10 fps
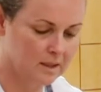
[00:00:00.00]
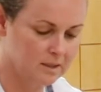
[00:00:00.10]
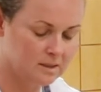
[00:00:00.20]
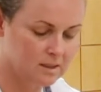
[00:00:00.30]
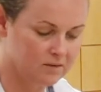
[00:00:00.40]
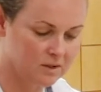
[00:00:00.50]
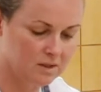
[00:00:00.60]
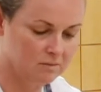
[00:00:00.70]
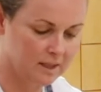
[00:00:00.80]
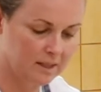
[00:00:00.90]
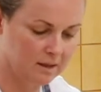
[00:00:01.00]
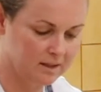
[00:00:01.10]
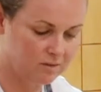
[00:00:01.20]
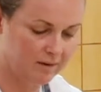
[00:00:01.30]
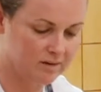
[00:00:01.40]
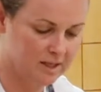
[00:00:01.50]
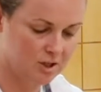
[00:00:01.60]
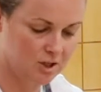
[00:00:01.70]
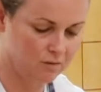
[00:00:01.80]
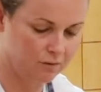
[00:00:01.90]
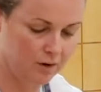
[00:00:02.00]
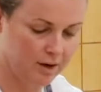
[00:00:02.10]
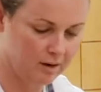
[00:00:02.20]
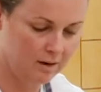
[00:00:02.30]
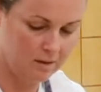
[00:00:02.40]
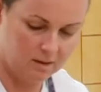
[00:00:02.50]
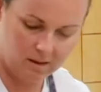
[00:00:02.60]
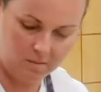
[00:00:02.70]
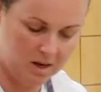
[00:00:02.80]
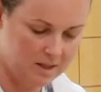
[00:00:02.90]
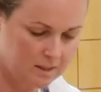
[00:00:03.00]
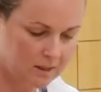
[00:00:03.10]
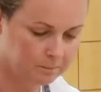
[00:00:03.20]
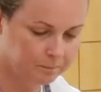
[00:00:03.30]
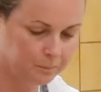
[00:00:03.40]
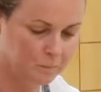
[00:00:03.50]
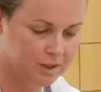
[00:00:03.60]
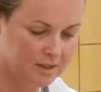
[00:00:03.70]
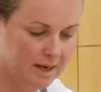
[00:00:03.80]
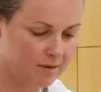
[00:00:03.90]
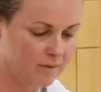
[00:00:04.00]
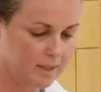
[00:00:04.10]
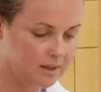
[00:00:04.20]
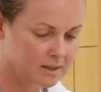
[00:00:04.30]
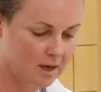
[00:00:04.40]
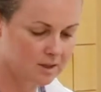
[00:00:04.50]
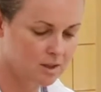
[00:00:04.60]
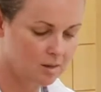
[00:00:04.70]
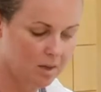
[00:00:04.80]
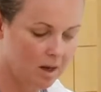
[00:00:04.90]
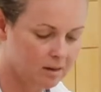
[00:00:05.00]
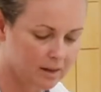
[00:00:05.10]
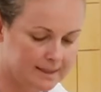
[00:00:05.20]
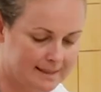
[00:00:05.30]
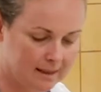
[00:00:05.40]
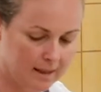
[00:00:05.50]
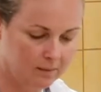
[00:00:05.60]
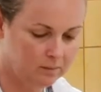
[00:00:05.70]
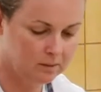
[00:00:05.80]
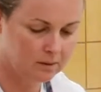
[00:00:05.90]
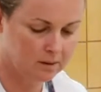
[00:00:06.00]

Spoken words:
And this gives us a really nice foundation for the meat, which is now really starting to come along nicely now.